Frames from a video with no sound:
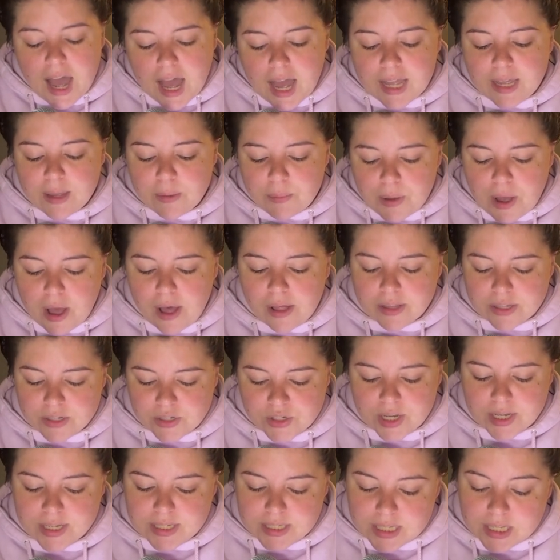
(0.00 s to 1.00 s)
"I
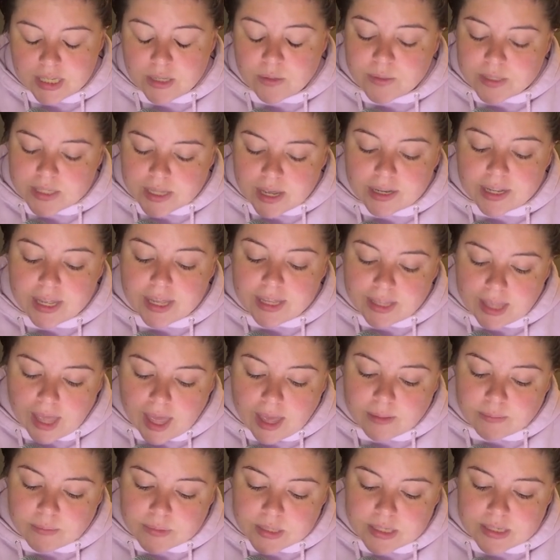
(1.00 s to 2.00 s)
apologize that you suck at
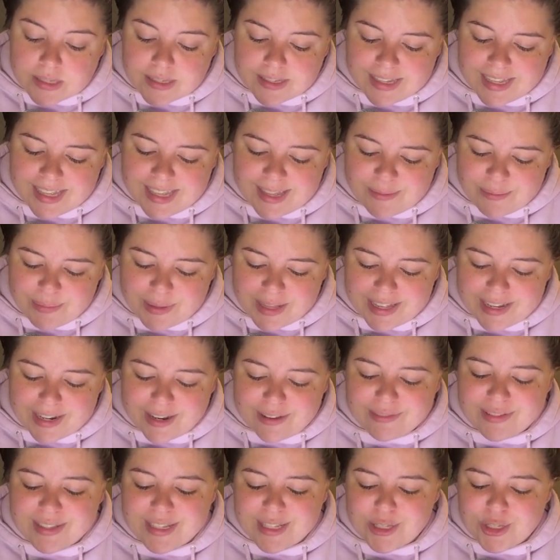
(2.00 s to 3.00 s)
games." He played
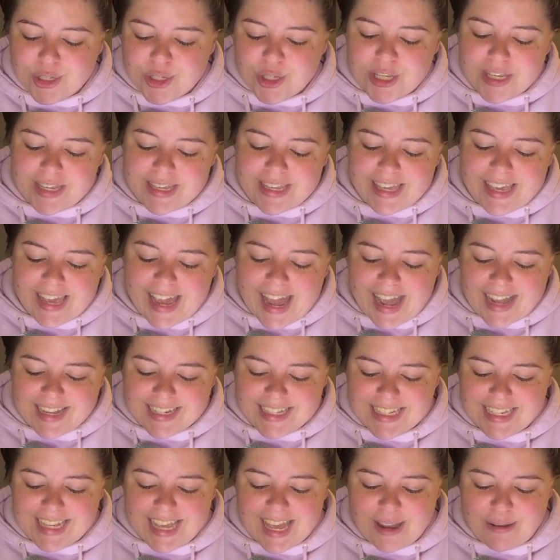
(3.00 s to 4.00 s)
off his cheeky
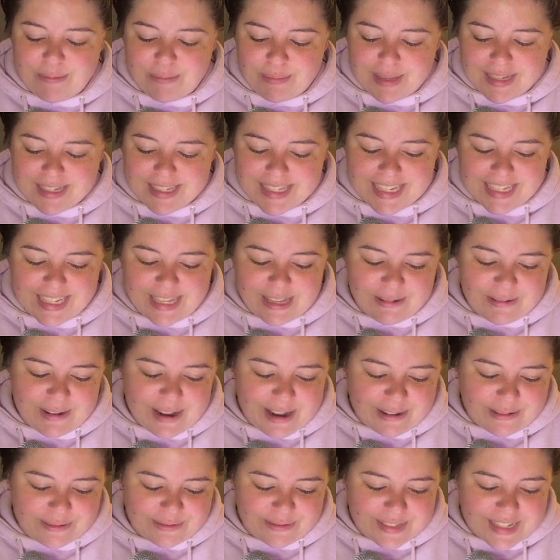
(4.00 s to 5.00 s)
act again, pissing you
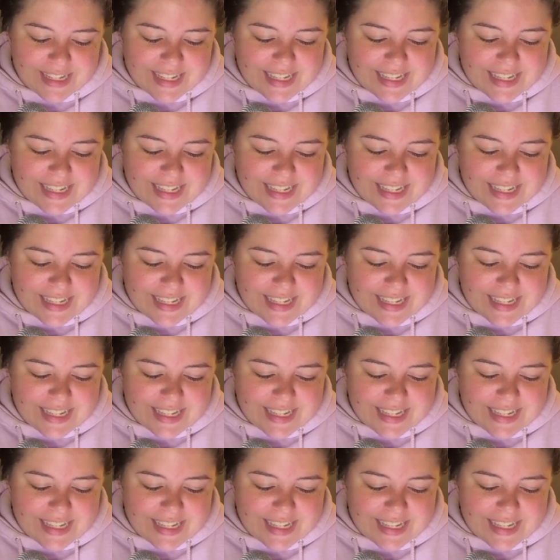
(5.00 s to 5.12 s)
off.